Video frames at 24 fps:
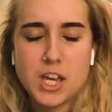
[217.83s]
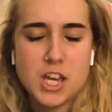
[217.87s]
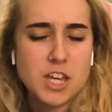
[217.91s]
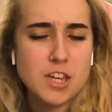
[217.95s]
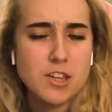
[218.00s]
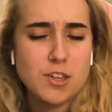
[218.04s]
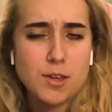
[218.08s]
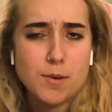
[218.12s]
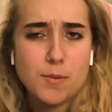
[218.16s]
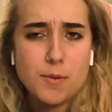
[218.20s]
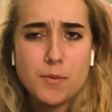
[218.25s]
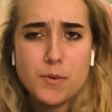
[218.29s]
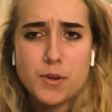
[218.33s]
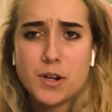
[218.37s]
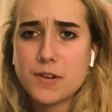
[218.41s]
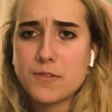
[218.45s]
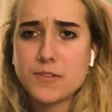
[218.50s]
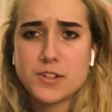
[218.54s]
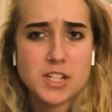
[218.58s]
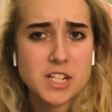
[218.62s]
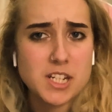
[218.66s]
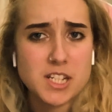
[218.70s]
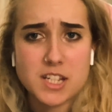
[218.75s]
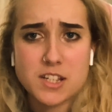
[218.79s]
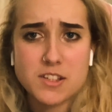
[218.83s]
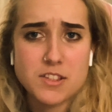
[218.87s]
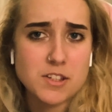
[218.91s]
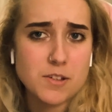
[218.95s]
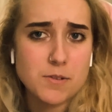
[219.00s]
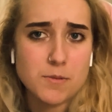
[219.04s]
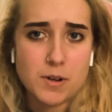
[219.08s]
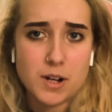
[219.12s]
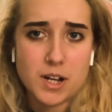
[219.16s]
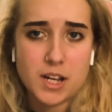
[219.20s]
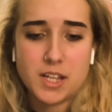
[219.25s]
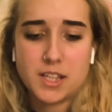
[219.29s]
You can put whatever details you
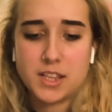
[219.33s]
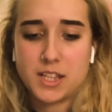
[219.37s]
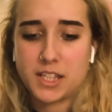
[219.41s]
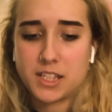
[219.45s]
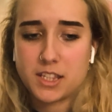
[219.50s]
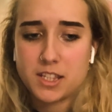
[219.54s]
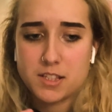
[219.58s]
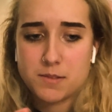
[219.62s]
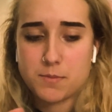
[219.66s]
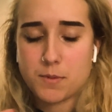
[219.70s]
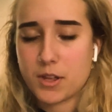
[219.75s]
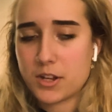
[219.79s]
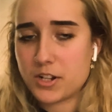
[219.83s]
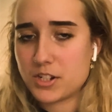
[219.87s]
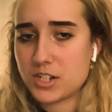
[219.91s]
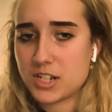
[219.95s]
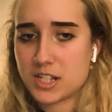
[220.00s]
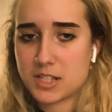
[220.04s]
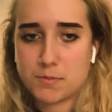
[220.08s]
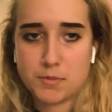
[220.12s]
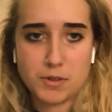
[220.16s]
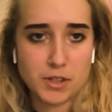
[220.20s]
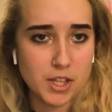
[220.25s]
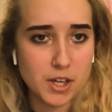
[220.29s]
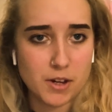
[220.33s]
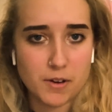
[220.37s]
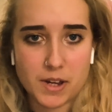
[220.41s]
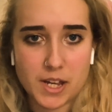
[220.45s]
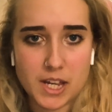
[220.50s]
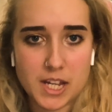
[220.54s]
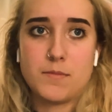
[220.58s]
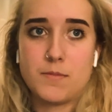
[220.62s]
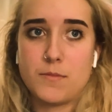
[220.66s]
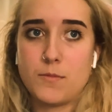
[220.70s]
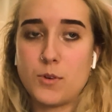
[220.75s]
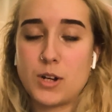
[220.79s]
want in like the smaller text below
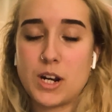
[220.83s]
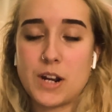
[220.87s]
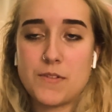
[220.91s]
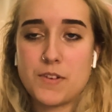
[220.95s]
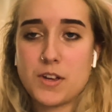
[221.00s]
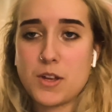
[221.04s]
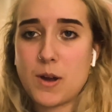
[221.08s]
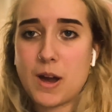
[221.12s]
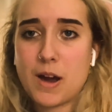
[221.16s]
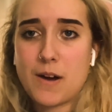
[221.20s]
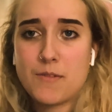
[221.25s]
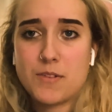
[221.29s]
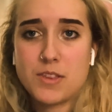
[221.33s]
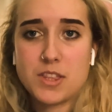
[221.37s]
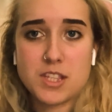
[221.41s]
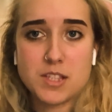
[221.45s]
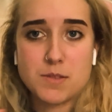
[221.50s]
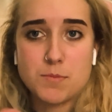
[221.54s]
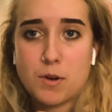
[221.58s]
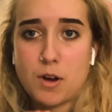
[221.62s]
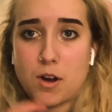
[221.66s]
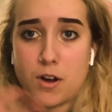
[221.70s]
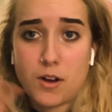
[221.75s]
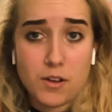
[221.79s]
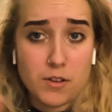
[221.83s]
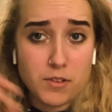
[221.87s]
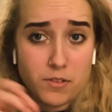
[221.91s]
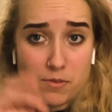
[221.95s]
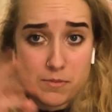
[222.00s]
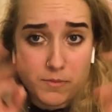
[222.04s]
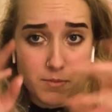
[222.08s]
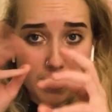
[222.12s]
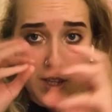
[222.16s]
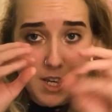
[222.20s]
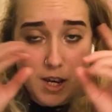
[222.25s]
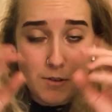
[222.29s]
it. Whatever you have in the smalls
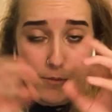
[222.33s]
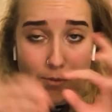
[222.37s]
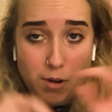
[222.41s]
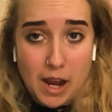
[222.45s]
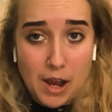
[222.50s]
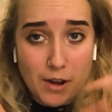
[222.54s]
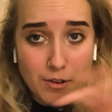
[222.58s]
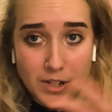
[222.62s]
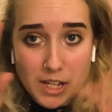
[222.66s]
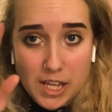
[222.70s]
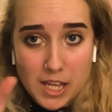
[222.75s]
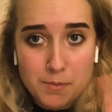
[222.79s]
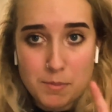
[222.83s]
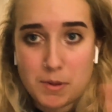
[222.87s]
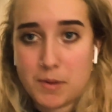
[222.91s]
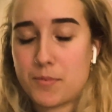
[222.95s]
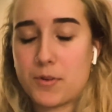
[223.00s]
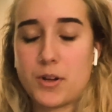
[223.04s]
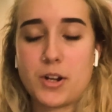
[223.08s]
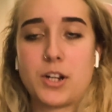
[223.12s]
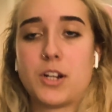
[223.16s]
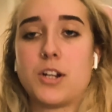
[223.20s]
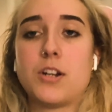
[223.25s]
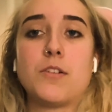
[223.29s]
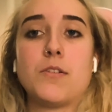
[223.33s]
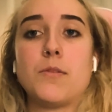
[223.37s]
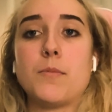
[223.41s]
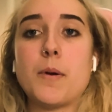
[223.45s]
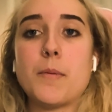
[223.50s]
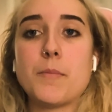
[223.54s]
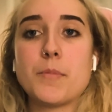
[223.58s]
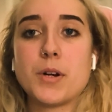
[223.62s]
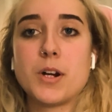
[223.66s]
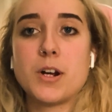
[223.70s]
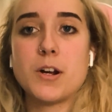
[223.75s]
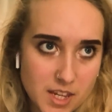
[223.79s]
around it, people aren't going to
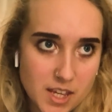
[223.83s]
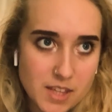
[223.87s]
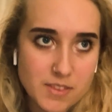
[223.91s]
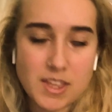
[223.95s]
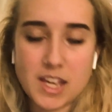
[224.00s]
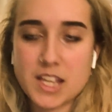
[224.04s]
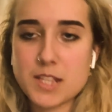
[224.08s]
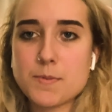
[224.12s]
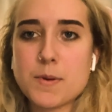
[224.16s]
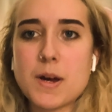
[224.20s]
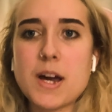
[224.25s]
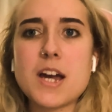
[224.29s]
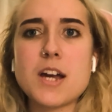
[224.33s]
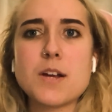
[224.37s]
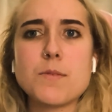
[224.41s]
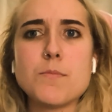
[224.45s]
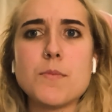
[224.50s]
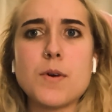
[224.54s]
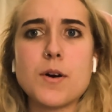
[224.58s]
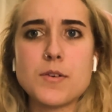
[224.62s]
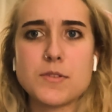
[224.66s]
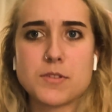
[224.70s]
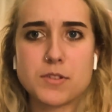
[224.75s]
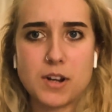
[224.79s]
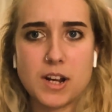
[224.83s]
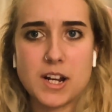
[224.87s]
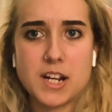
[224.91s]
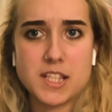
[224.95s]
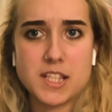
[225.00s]
remember. That's why on most credit